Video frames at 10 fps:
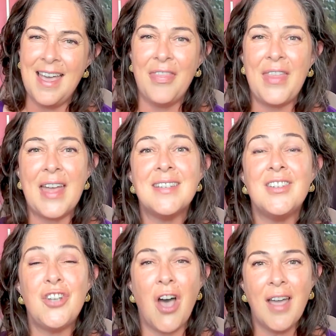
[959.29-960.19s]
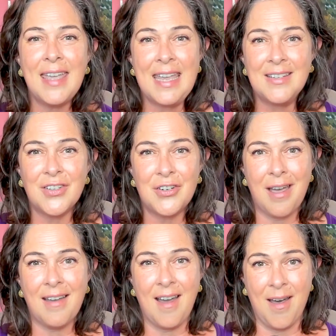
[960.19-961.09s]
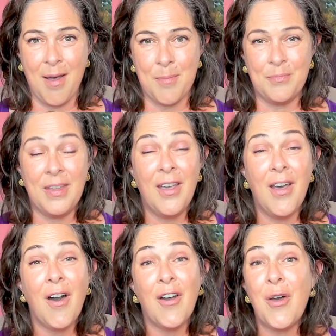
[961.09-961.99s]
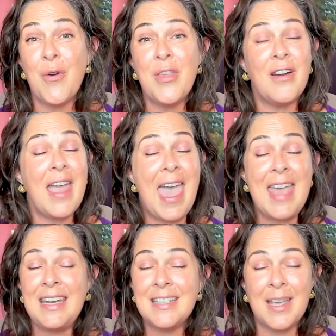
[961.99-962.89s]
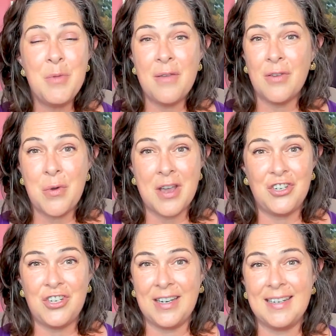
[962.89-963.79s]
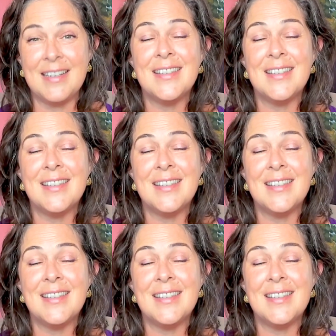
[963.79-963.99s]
That's dogcancer.com. Go there anytime you have a question.